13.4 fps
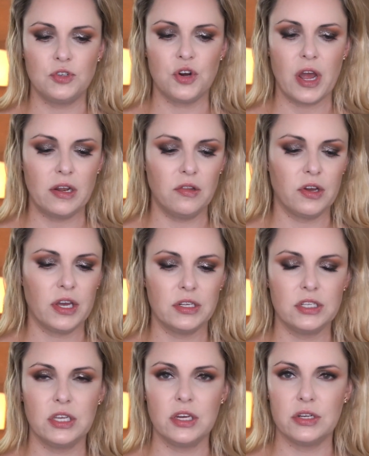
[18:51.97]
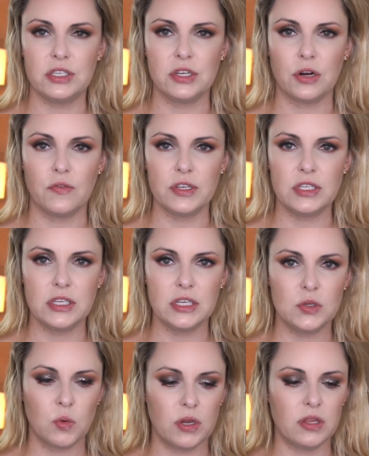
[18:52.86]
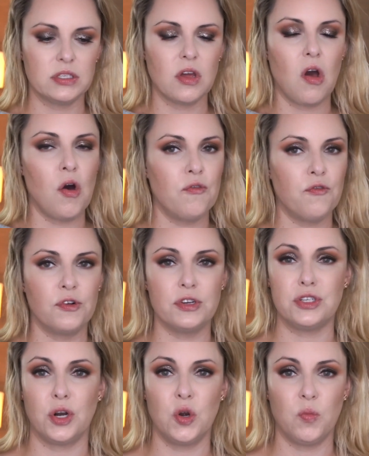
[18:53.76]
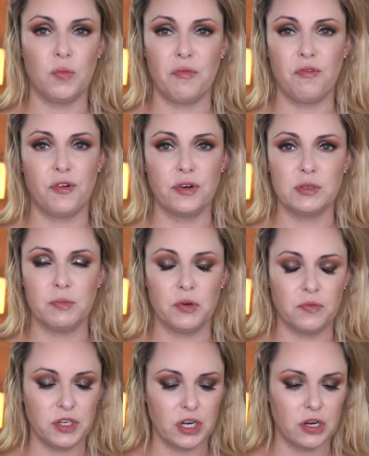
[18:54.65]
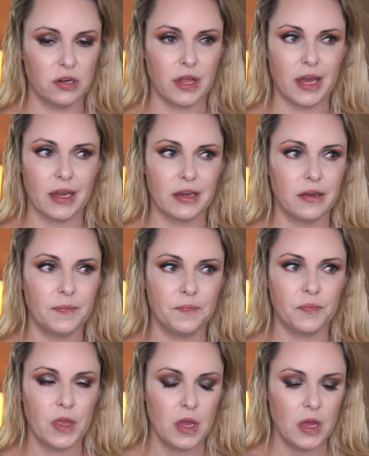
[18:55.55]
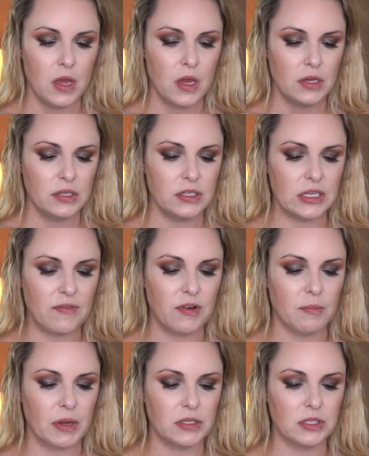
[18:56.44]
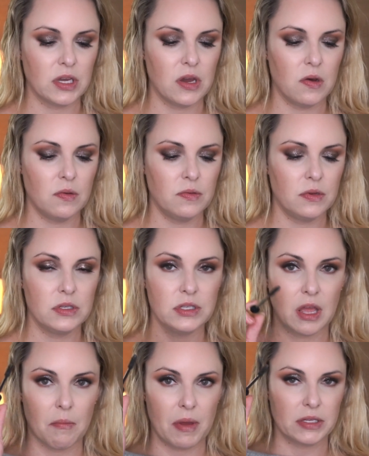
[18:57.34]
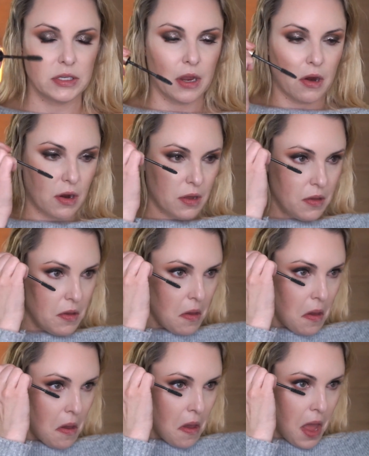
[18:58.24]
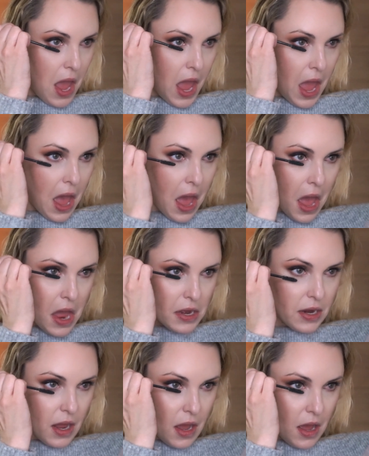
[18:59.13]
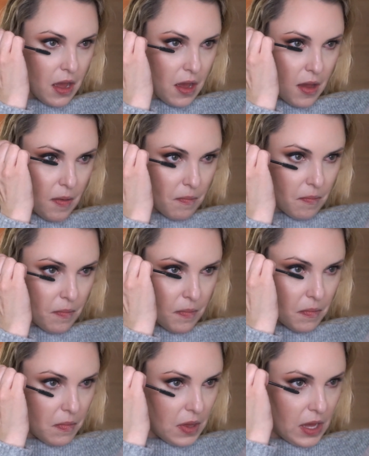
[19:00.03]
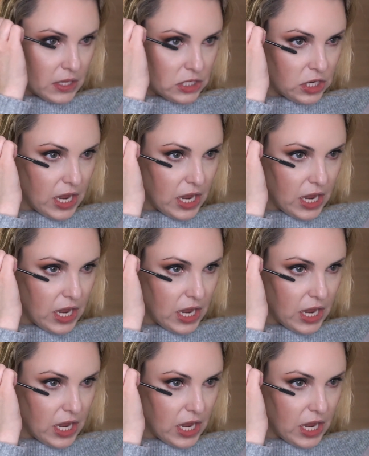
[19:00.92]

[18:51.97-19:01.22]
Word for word: trying to look into their services when this all first started, when we first moved here, 7 months ago, same mascara. And it